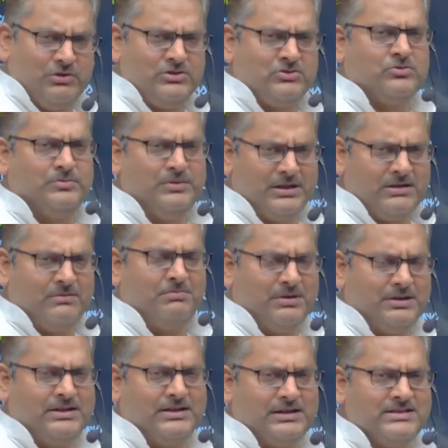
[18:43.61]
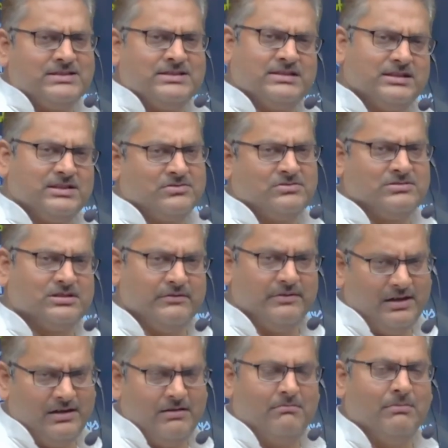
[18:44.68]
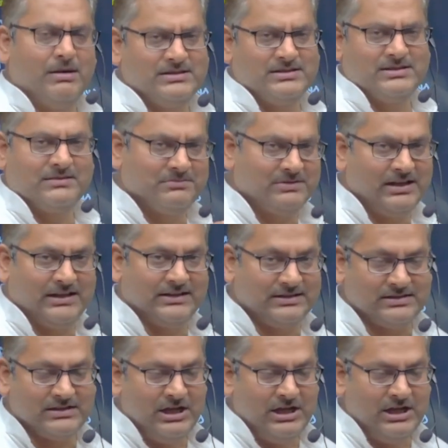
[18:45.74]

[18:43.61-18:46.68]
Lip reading: to be completed in 6 to 7 months, something like this.